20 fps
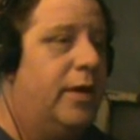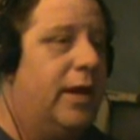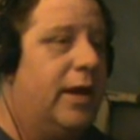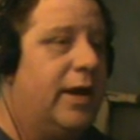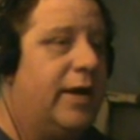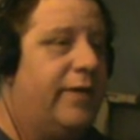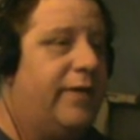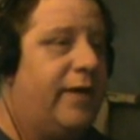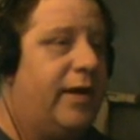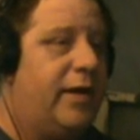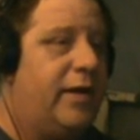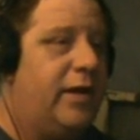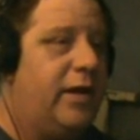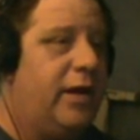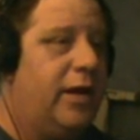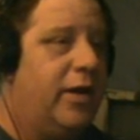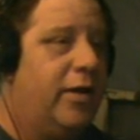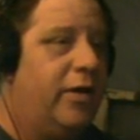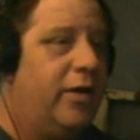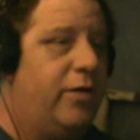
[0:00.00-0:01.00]
Like I said,
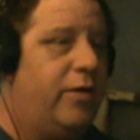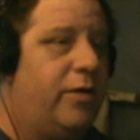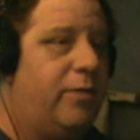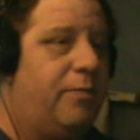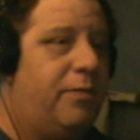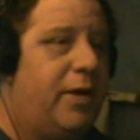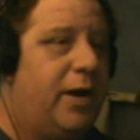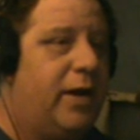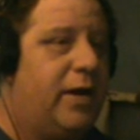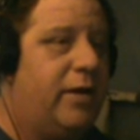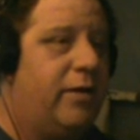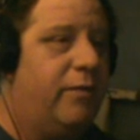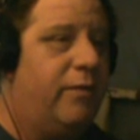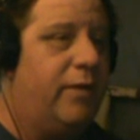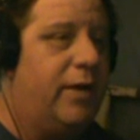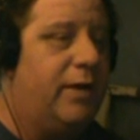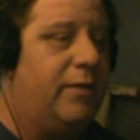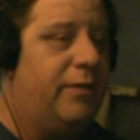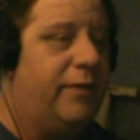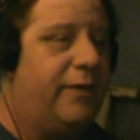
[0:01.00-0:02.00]
you know, you can pick your
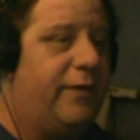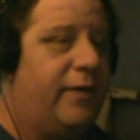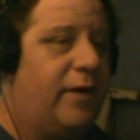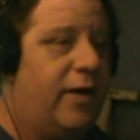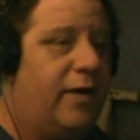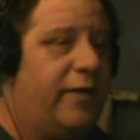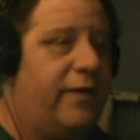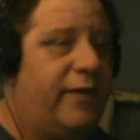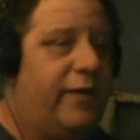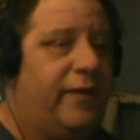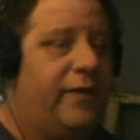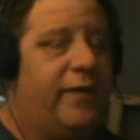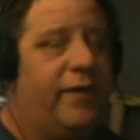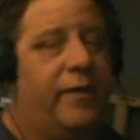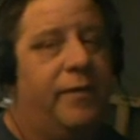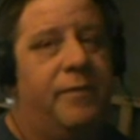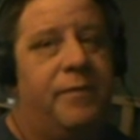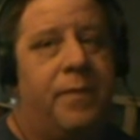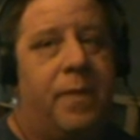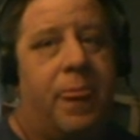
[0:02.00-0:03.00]
whatever star
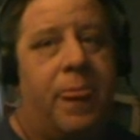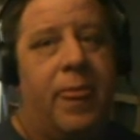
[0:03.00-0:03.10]
system,